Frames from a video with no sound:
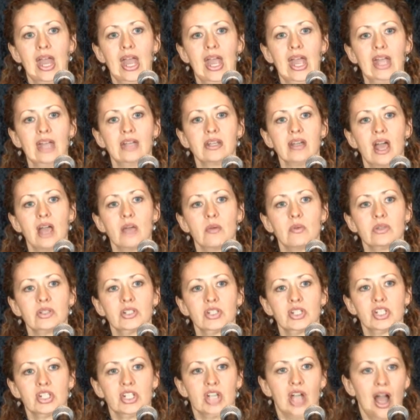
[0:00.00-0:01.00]
And I
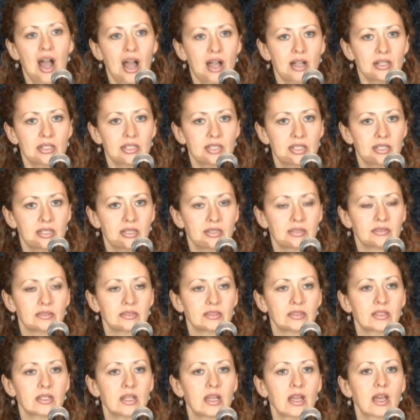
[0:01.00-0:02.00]
was shocked
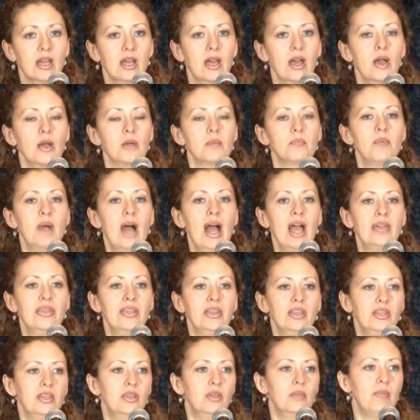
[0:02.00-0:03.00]
by
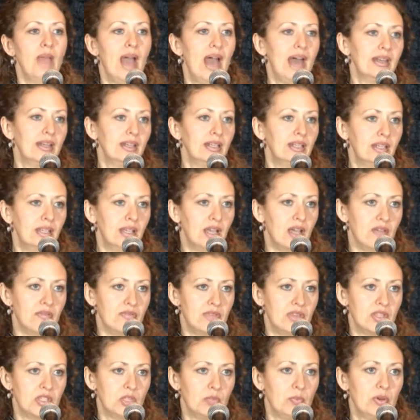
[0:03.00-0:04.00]
the humanity
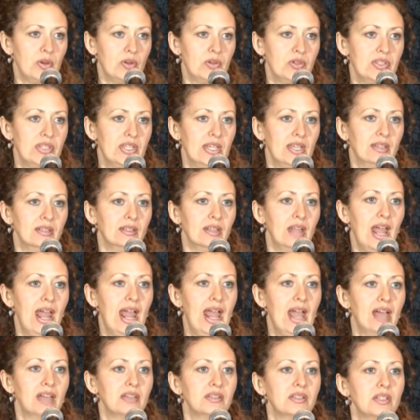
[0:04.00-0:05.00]
of this person
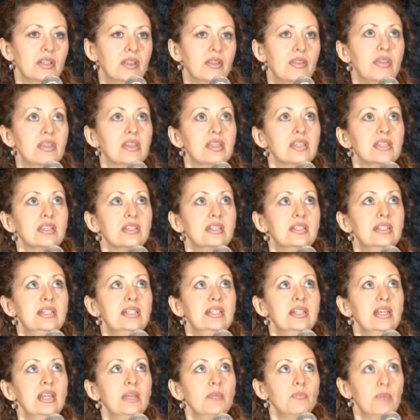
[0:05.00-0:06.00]
and the
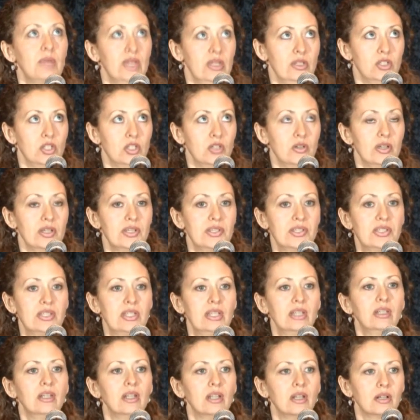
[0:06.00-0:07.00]
deep
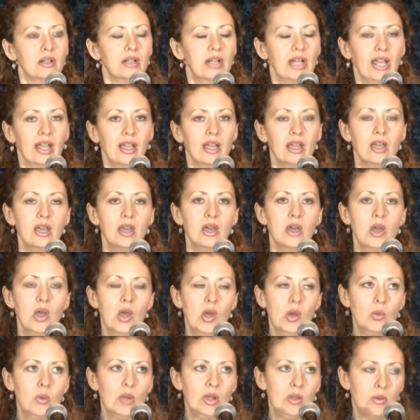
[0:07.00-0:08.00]
interest in learning.
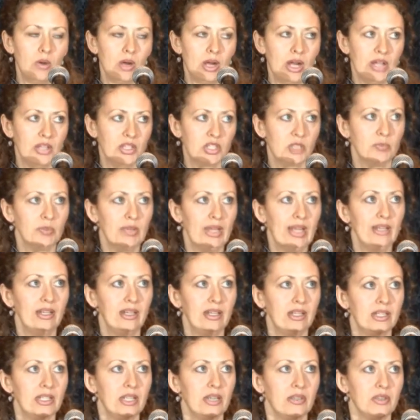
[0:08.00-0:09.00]
We were
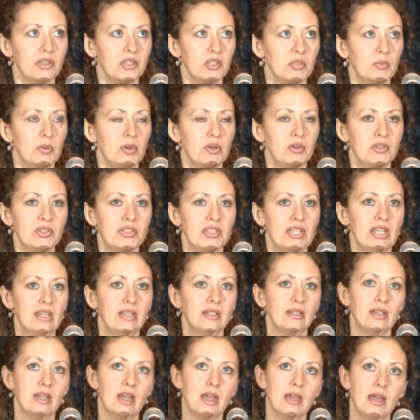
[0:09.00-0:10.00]
explaining to this
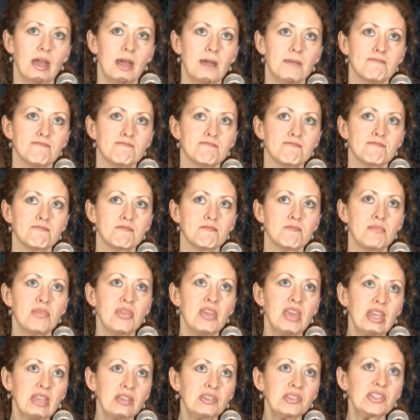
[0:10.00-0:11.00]
person um,
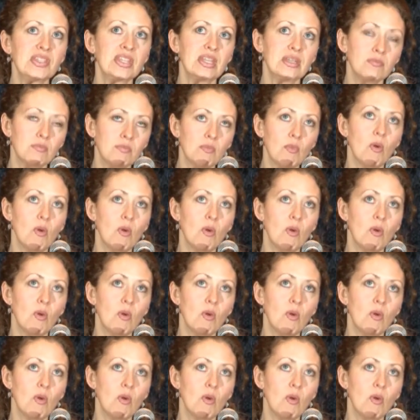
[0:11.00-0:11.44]
things that